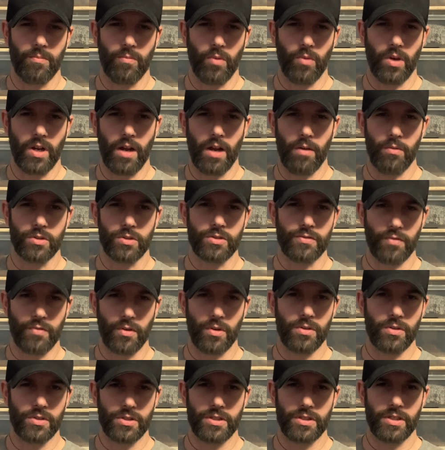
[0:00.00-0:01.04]
When I was
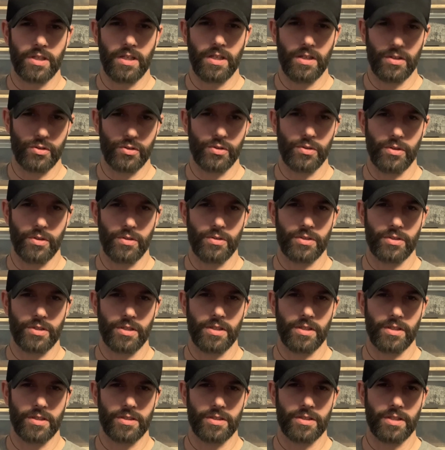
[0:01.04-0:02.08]
first introduced to
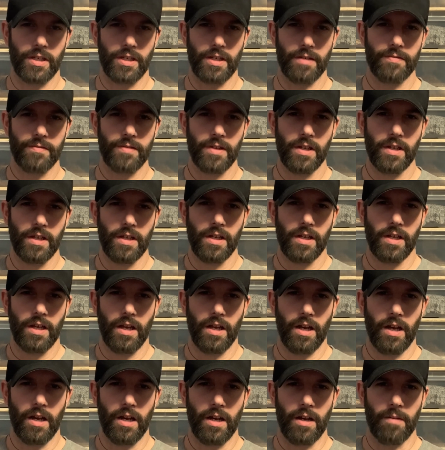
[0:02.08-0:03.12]
this stuff,
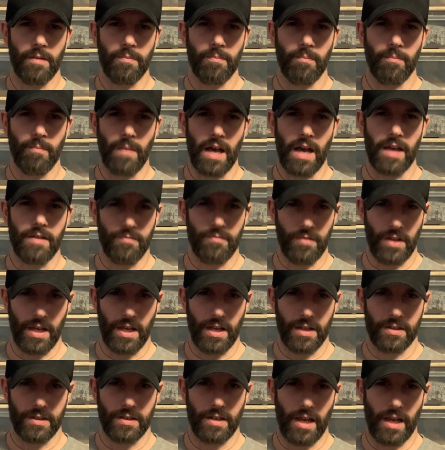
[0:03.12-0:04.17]
my
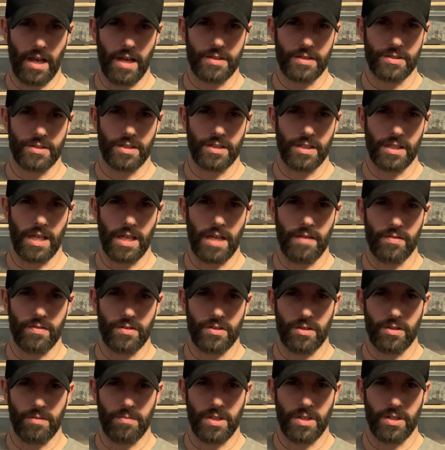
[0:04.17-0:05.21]
vet actually gave it
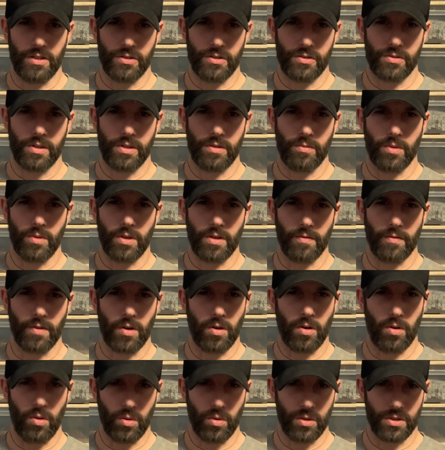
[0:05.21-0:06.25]
to me to treat one of
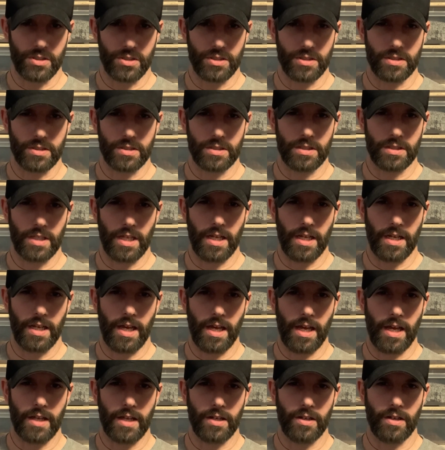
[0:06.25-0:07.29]
our horses that
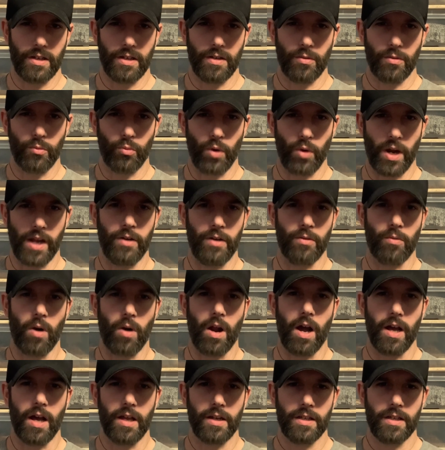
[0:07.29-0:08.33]
had rain
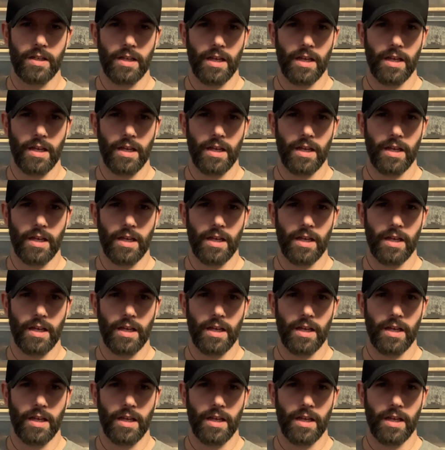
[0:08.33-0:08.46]
rot.